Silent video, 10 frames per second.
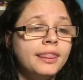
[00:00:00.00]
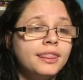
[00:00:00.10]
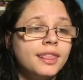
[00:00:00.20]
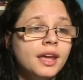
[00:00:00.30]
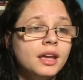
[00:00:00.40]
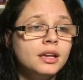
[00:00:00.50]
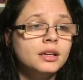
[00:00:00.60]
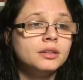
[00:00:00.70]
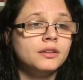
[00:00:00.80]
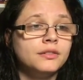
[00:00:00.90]
I
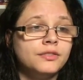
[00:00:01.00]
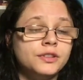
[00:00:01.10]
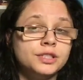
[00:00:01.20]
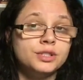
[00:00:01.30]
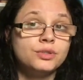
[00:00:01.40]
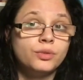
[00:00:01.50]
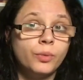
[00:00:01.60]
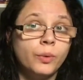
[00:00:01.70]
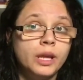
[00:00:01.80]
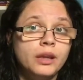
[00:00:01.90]
think the first
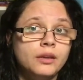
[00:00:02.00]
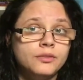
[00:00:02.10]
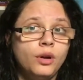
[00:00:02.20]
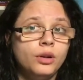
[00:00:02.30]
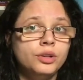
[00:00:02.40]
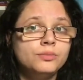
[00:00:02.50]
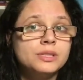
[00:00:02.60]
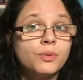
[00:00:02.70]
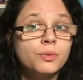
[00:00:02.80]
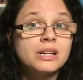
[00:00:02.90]
three
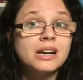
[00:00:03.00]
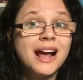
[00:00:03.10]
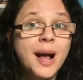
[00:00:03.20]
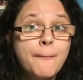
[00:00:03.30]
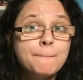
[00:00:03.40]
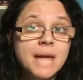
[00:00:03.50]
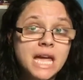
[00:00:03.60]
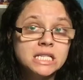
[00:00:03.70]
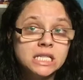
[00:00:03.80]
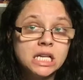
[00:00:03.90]
volumes, they were
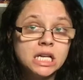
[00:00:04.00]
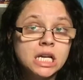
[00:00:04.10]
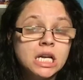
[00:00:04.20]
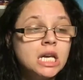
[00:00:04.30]
amazing.